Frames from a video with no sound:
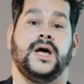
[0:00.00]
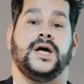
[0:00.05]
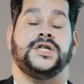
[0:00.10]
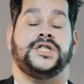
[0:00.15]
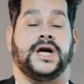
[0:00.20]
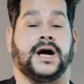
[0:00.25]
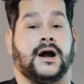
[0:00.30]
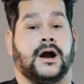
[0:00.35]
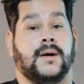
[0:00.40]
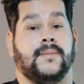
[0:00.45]

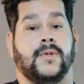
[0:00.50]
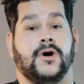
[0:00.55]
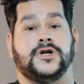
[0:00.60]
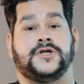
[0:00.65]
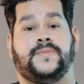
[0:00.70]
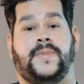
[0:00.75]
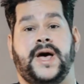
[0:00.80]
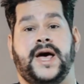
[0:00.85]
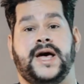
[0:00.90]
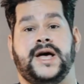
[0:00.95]
Check out our
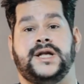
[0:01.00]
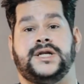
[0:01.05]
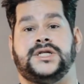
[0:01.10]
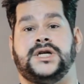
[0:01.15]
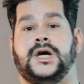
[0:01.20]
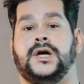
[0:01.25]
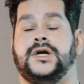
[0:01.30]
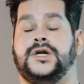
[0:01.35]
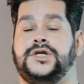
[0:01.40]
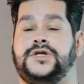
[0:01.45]
merch
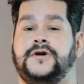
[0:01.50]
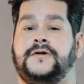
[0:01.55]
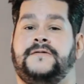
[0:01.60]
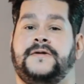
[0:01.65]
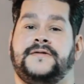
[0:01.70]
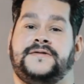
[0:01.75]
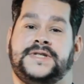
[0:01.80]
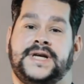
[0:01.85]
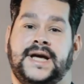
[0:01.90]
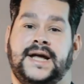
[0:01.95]
page. Dude
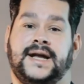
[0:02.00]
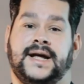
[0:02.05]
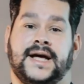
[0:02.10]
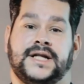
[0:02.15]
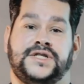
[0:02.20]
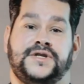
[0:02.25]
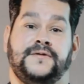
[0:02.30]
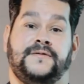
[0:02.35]
fifteen gets